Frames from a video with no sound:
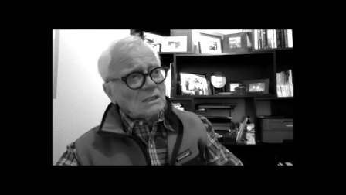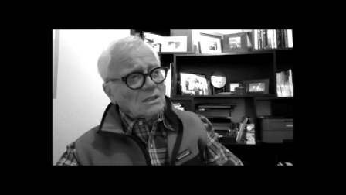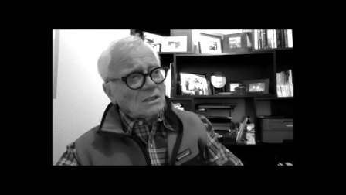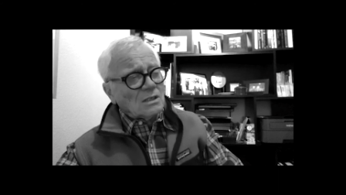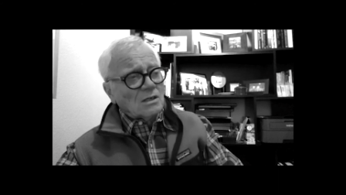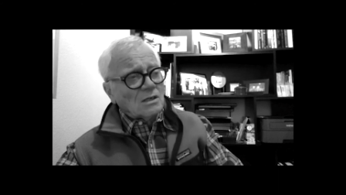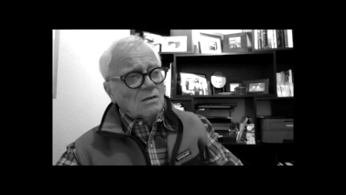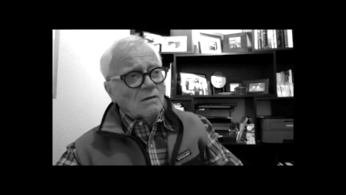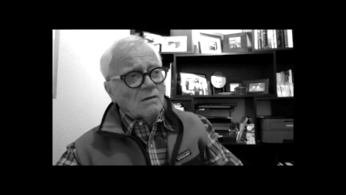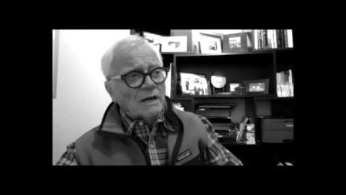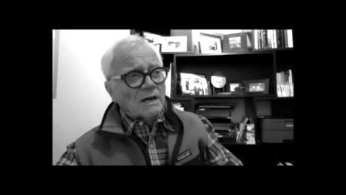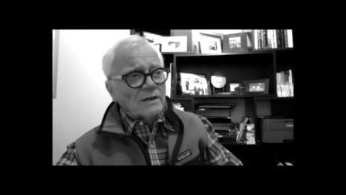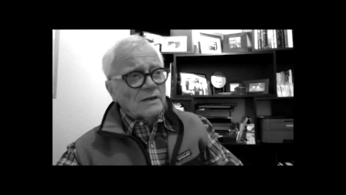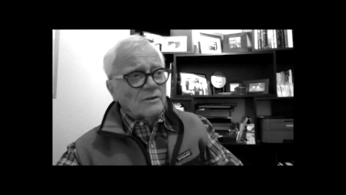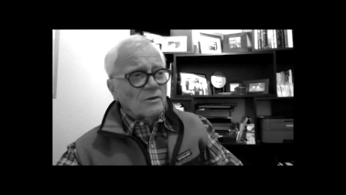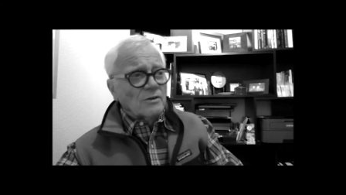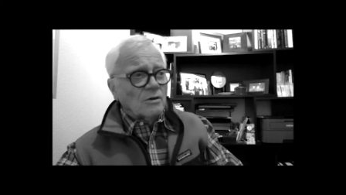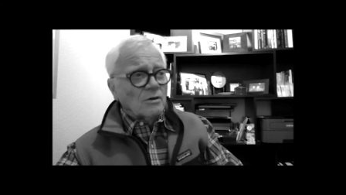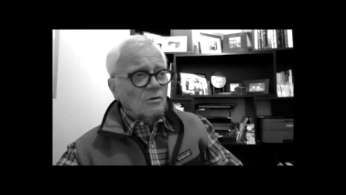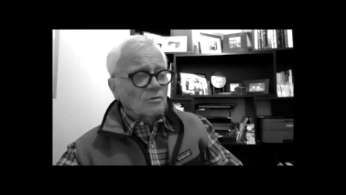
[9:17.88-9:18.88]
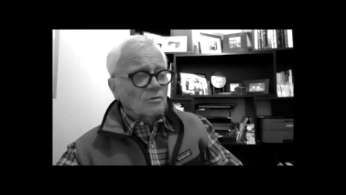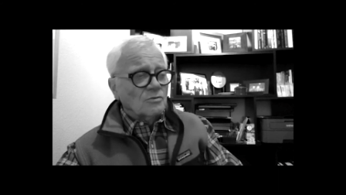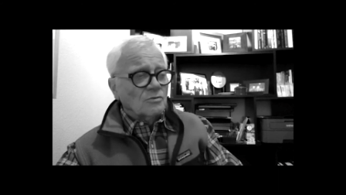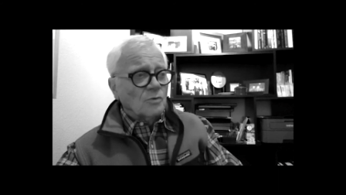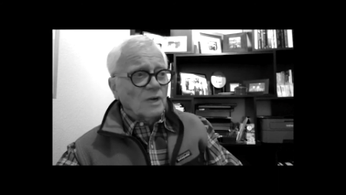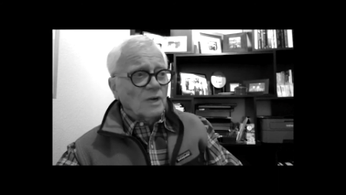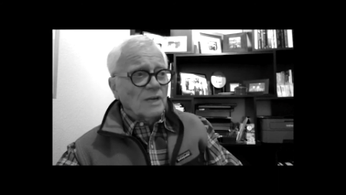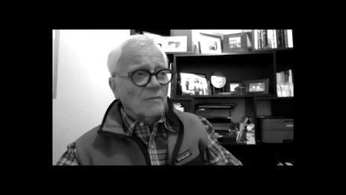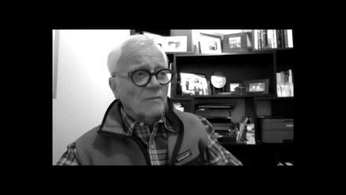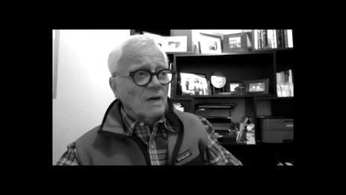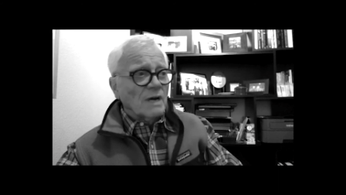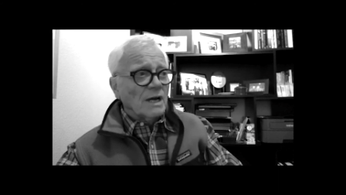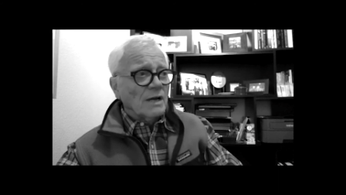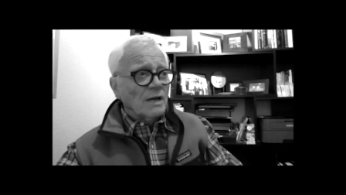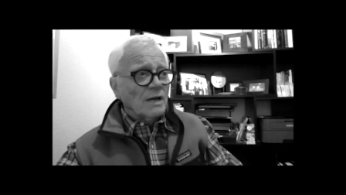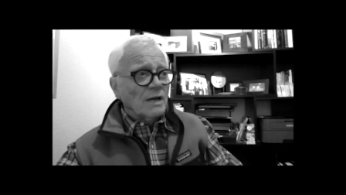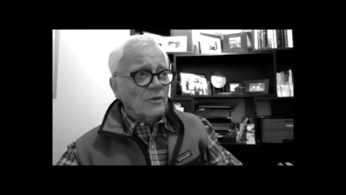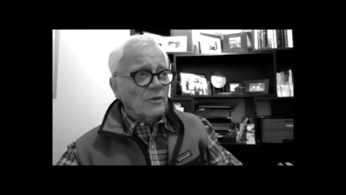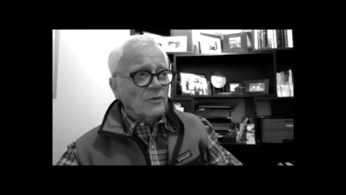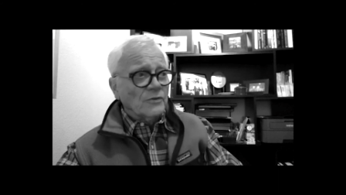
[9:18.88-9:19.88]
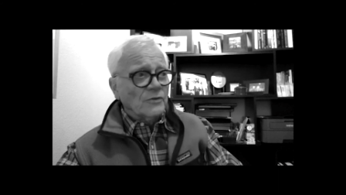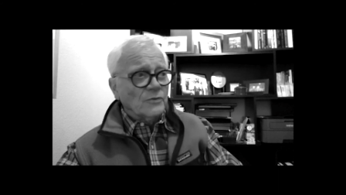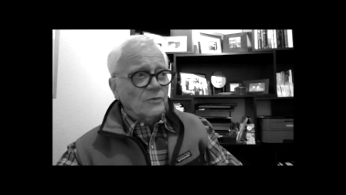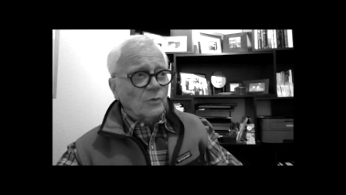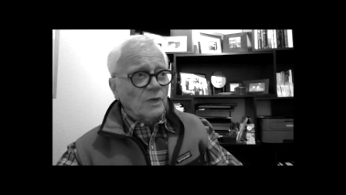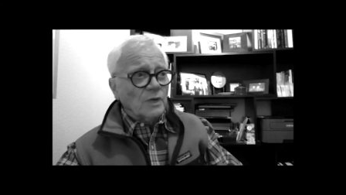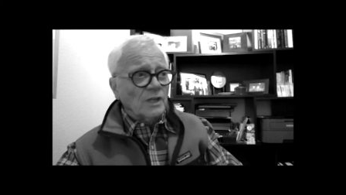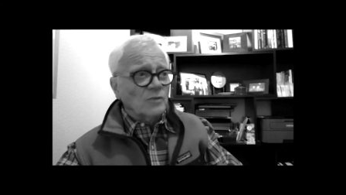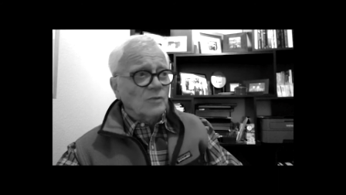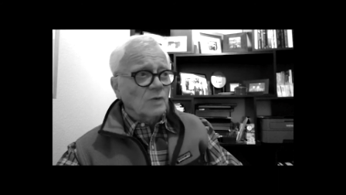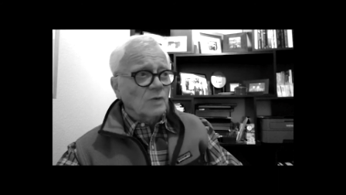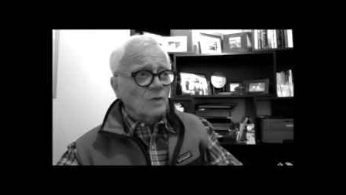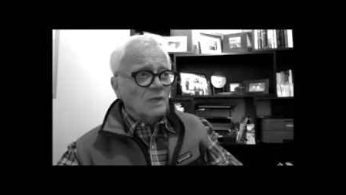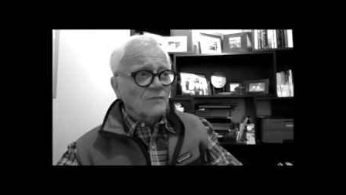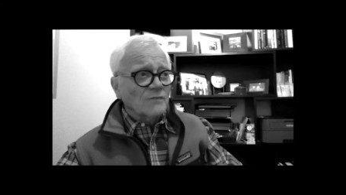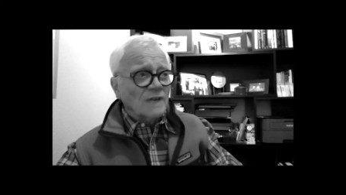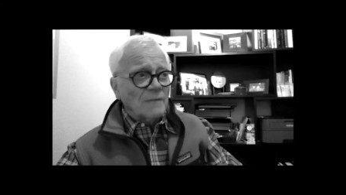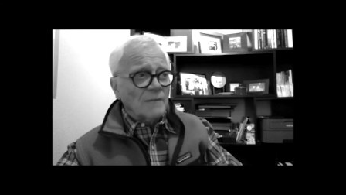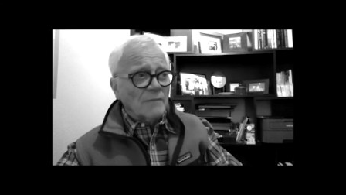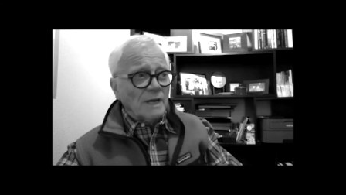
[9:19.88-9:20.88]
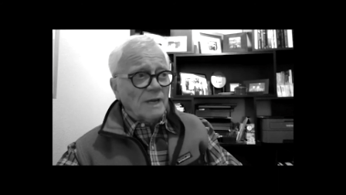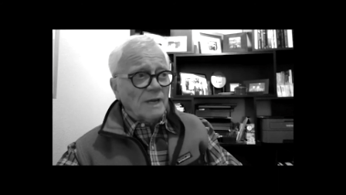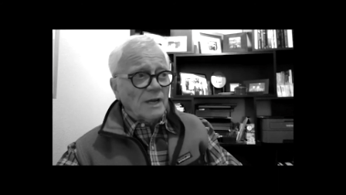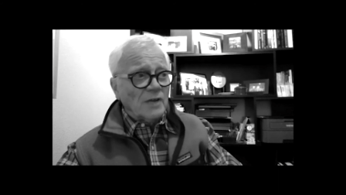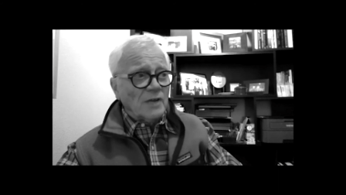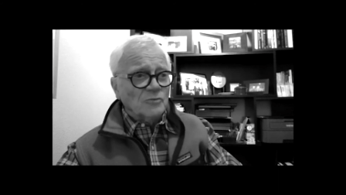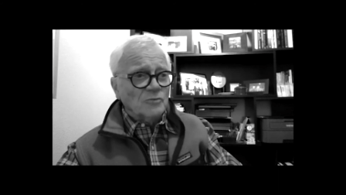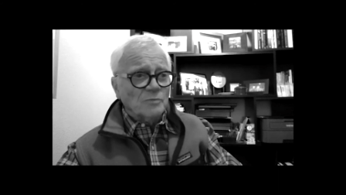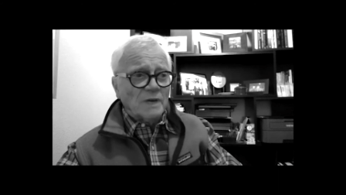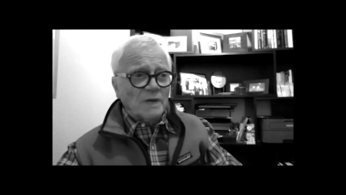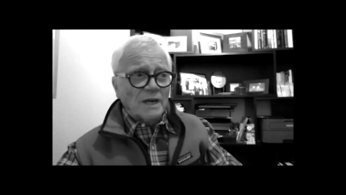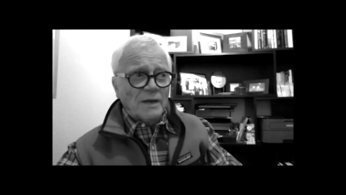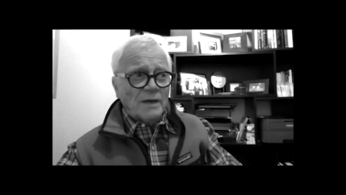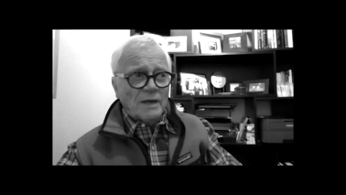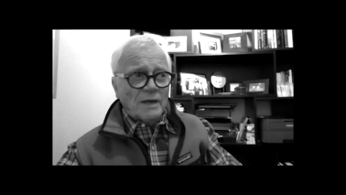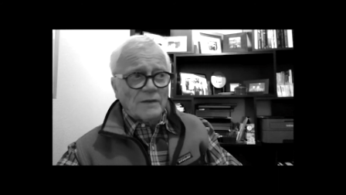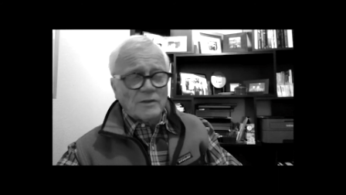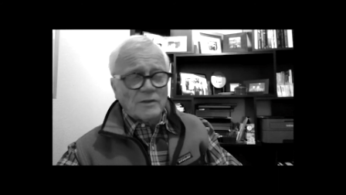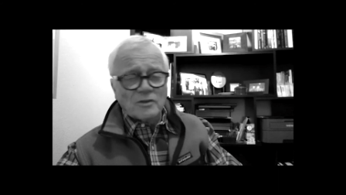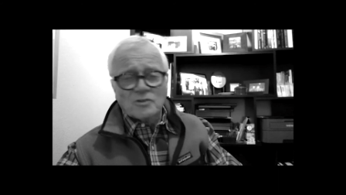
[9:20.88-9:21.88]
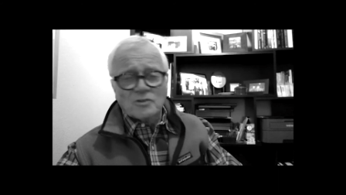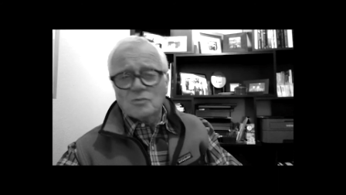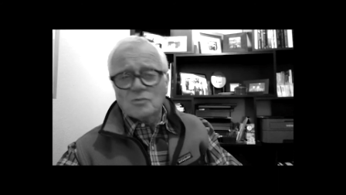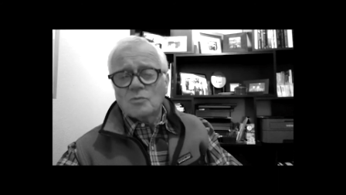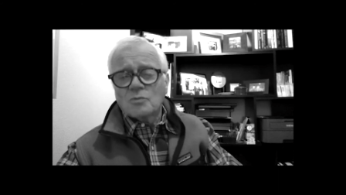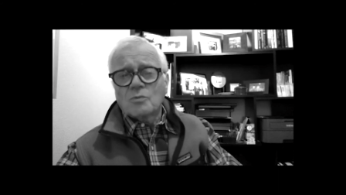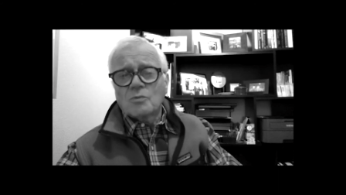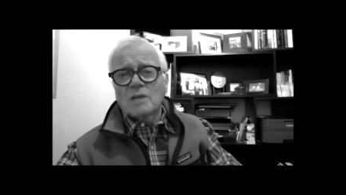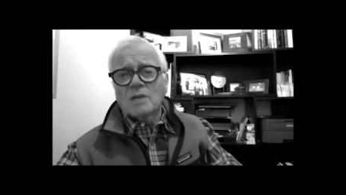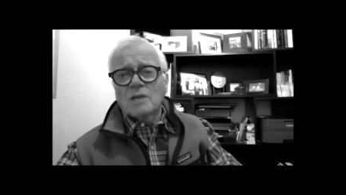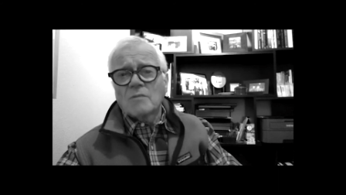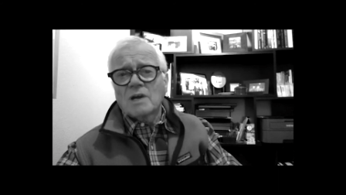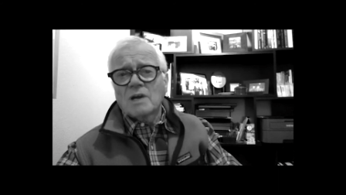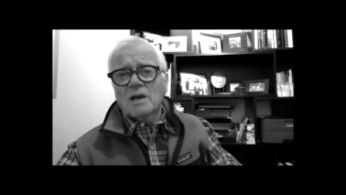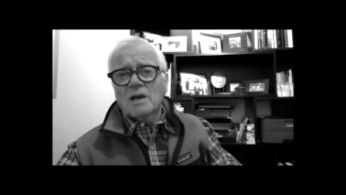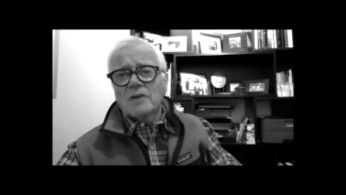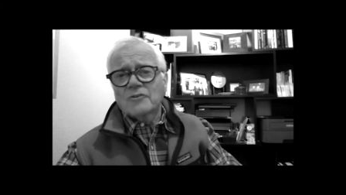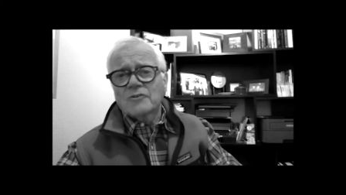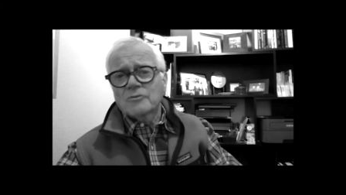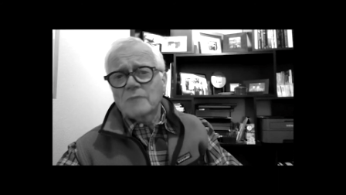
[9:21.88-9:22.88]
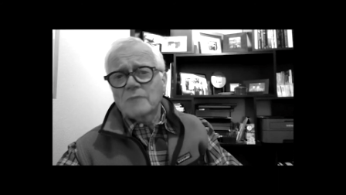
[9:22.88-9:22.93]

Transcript: oh, I don't know, 20 miles, 20, 25 miles by another 20 miles.